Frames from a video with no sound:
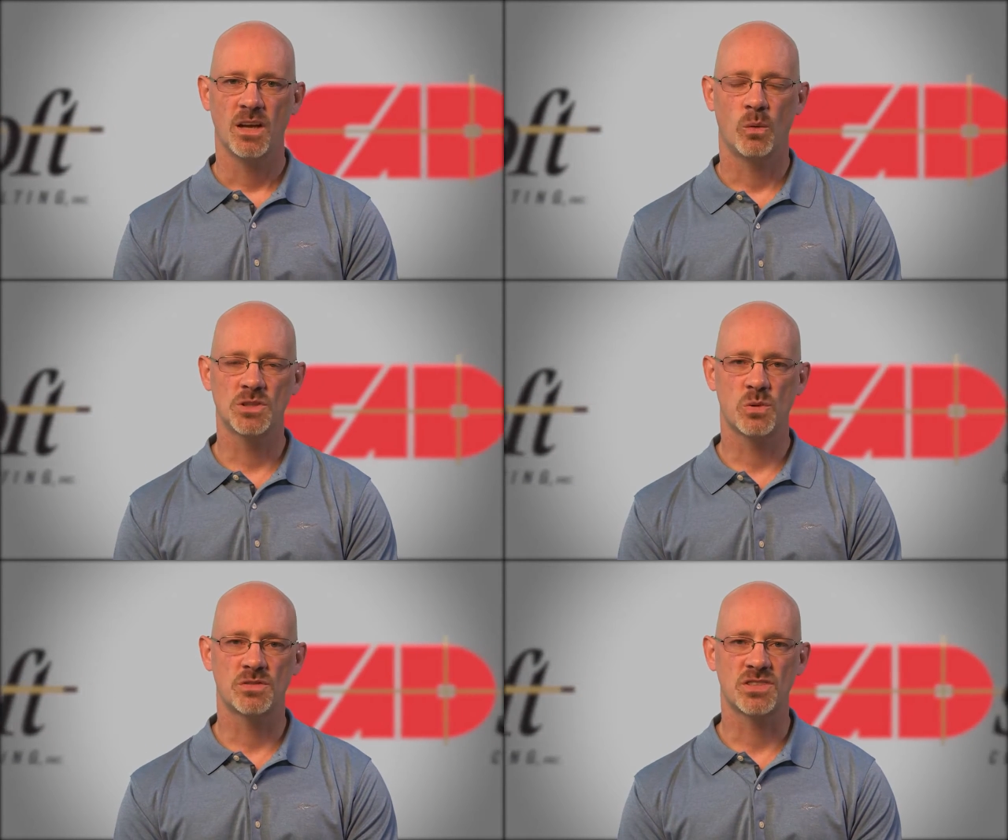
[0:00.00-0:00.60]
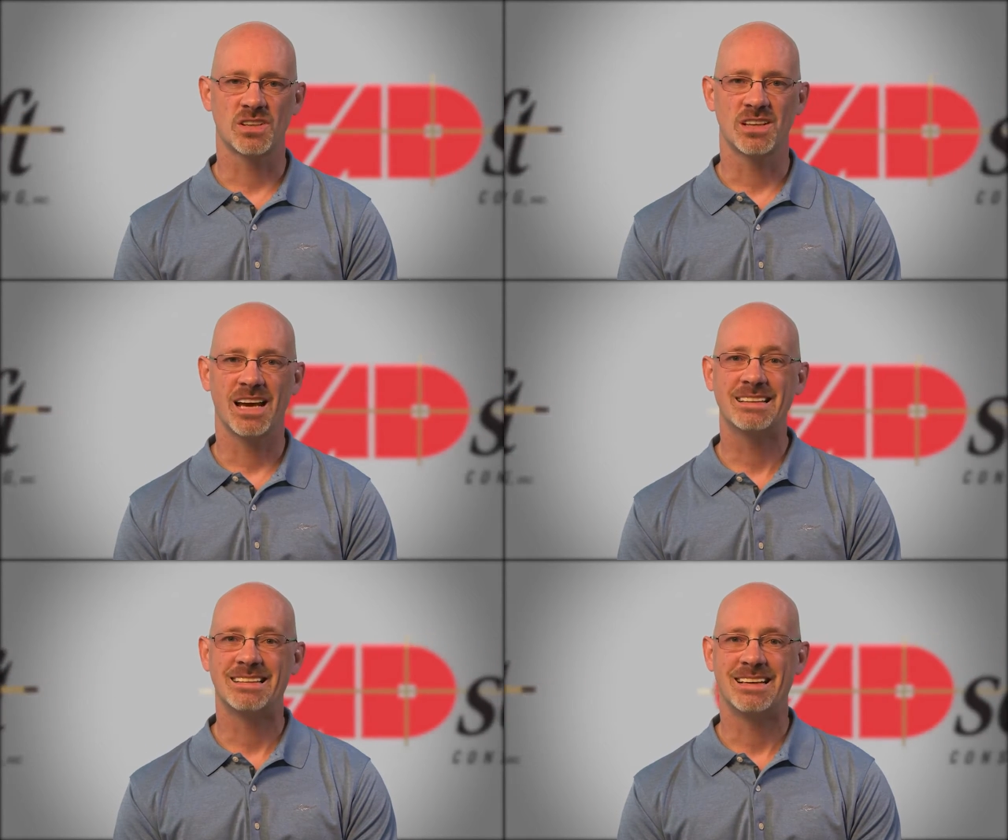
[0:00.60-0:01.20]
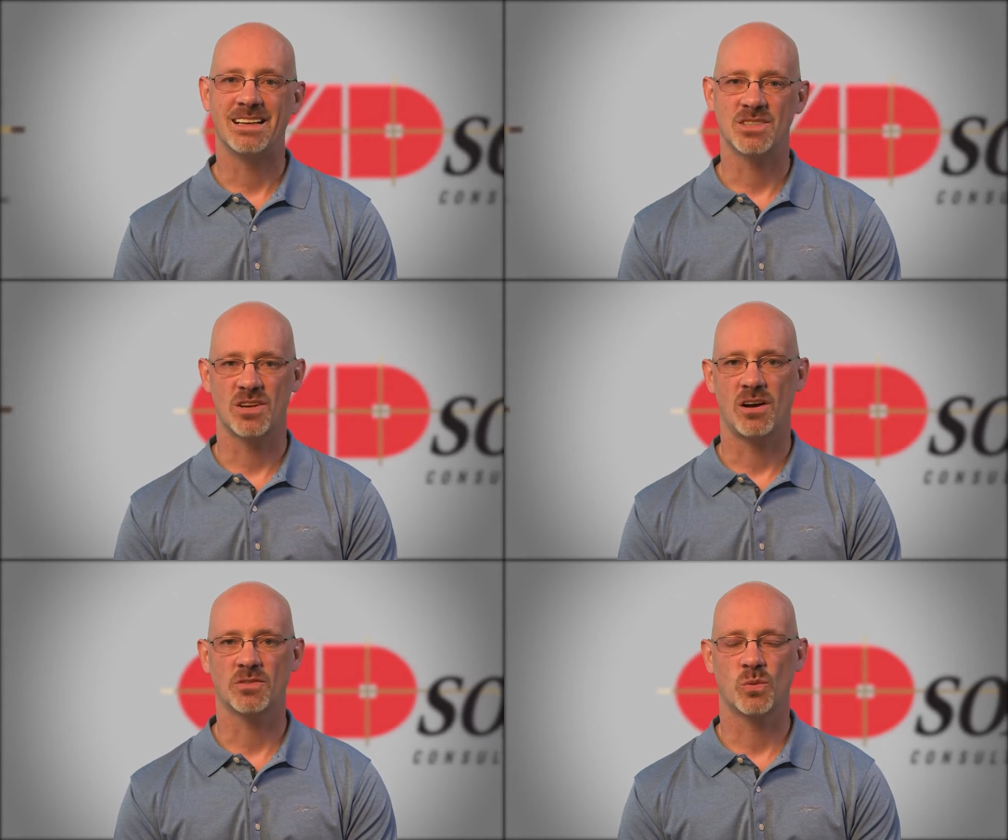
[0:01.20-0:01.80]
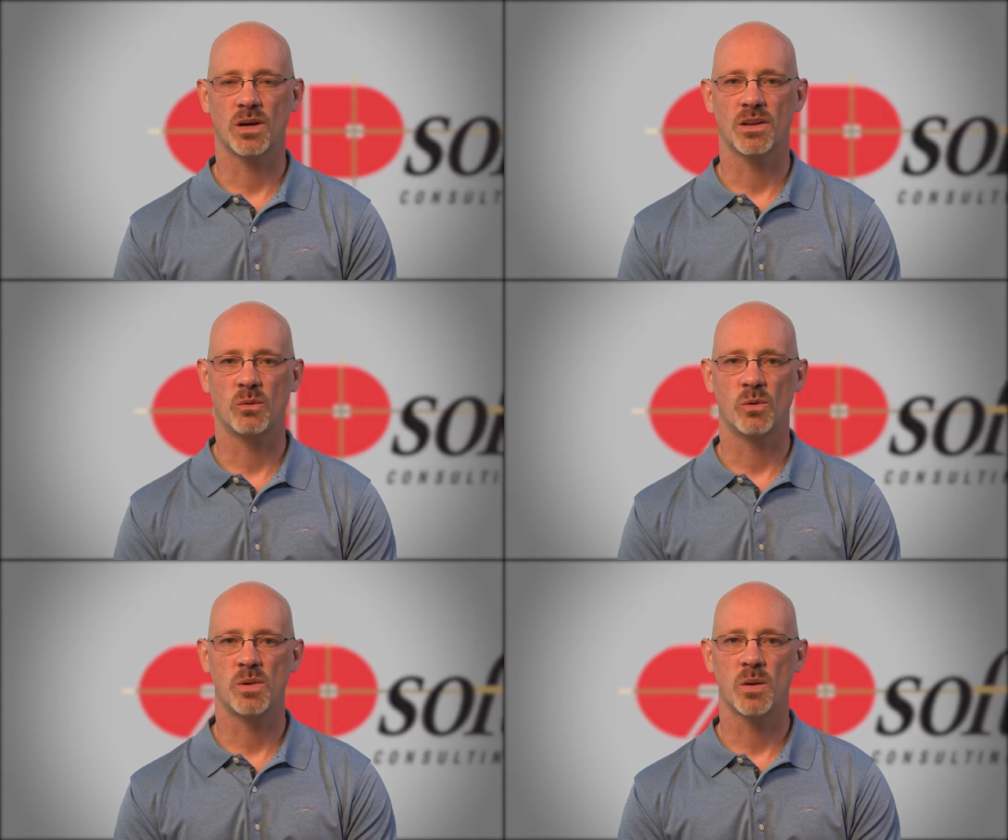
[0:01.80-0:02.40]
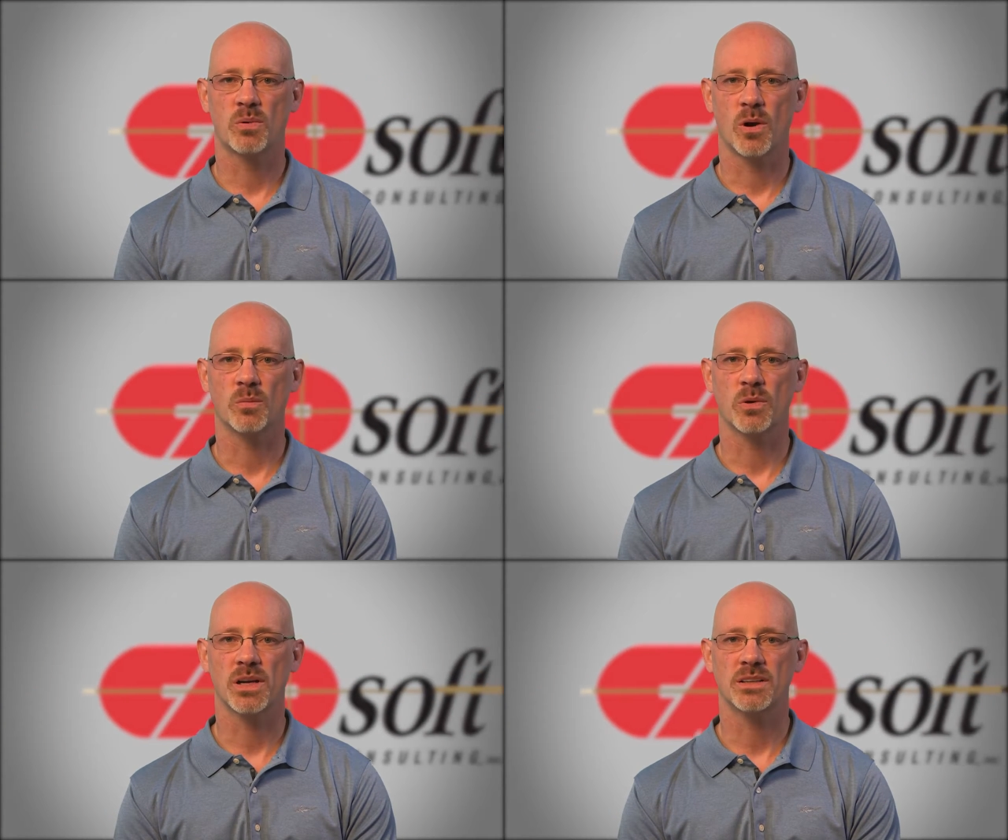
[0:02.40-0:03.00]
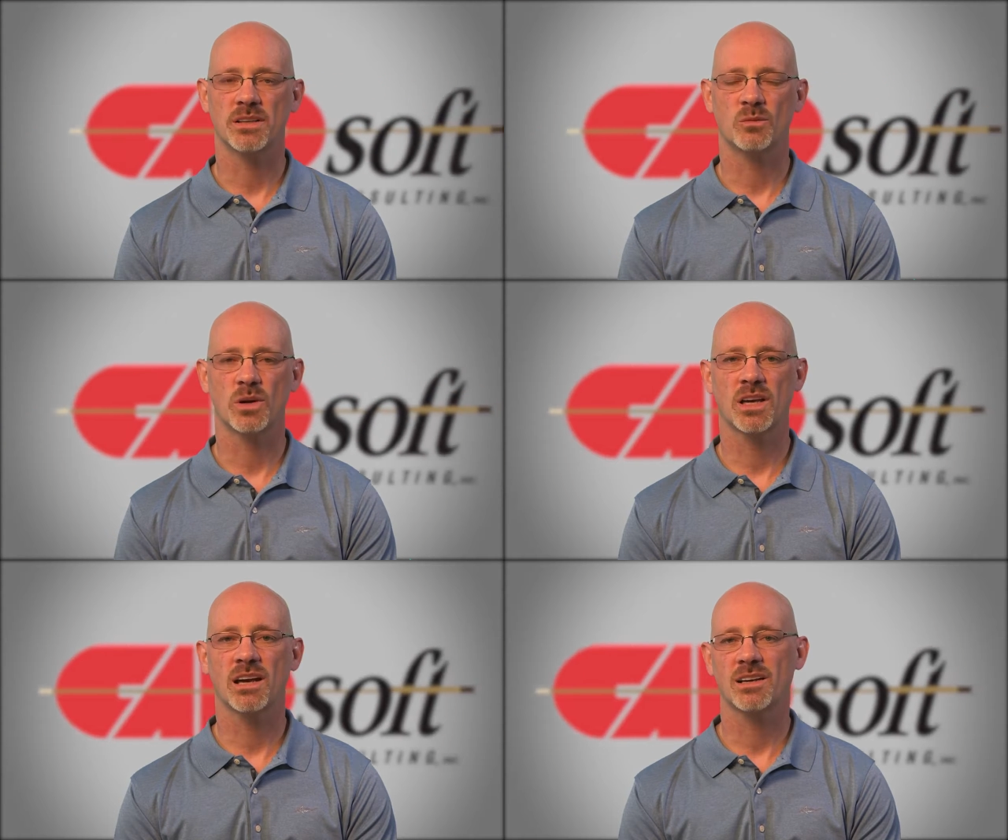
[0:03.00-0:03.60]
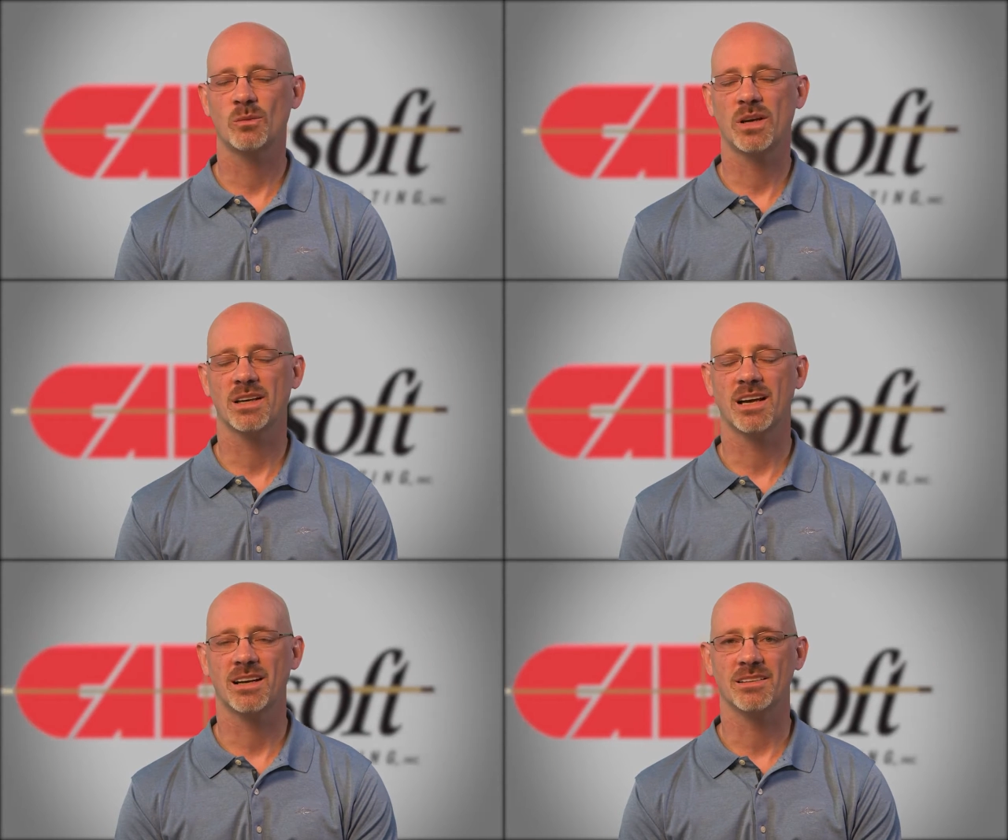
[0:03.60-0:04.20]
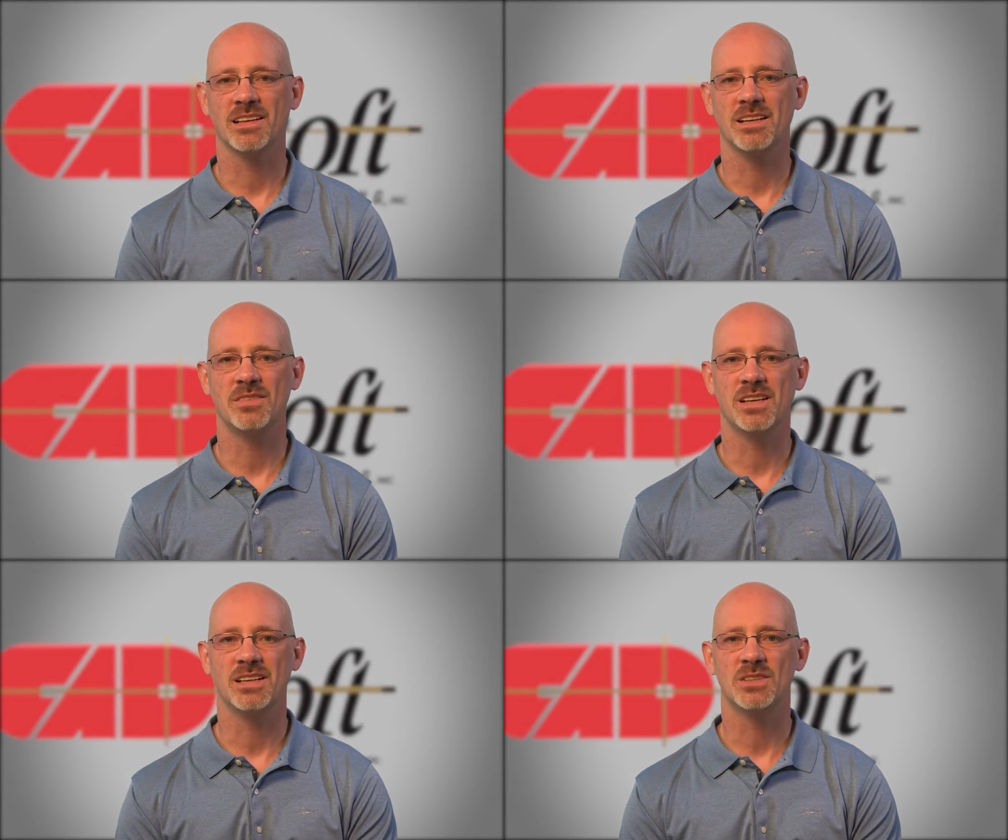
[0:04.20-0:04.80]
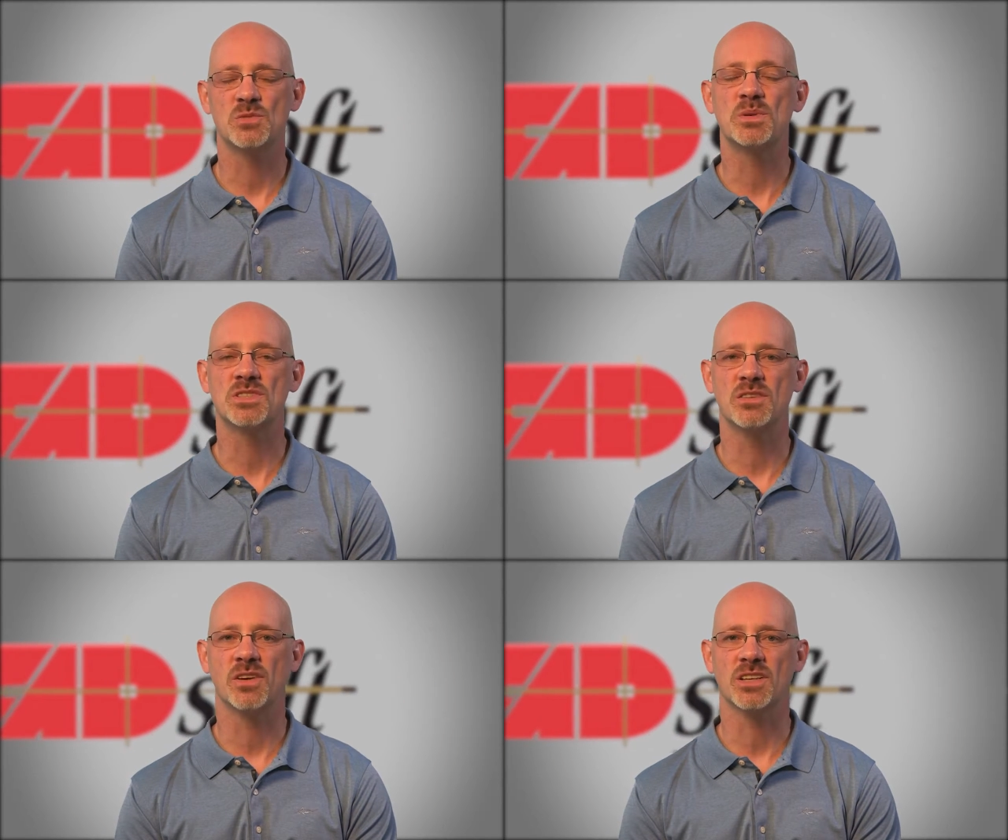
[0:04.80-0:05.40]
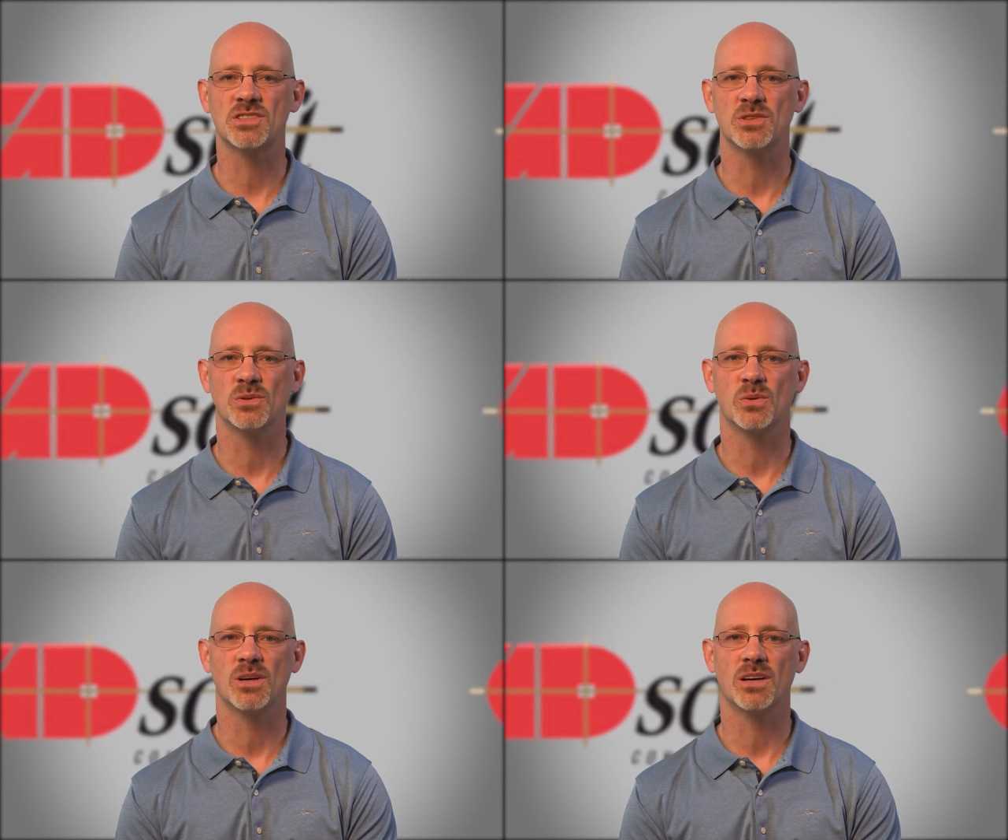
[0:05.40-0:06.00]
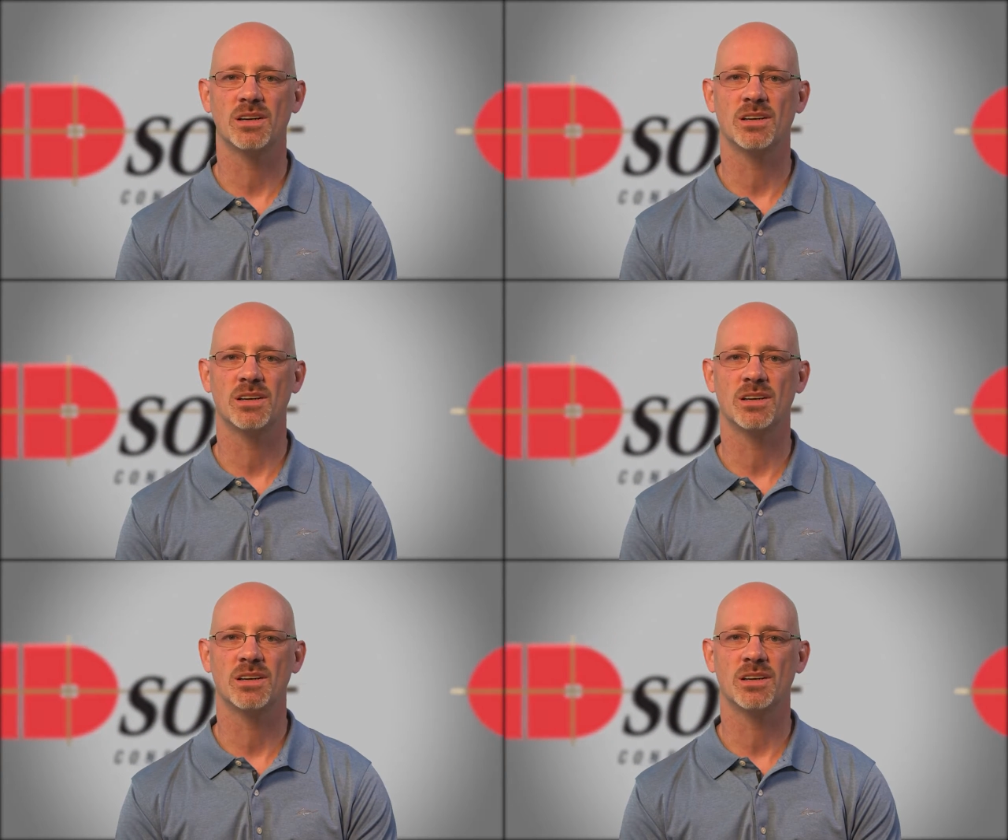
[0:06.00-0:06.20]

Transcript: Now once we've selected a software that will be appropriate, and we can kind of leave the specifics to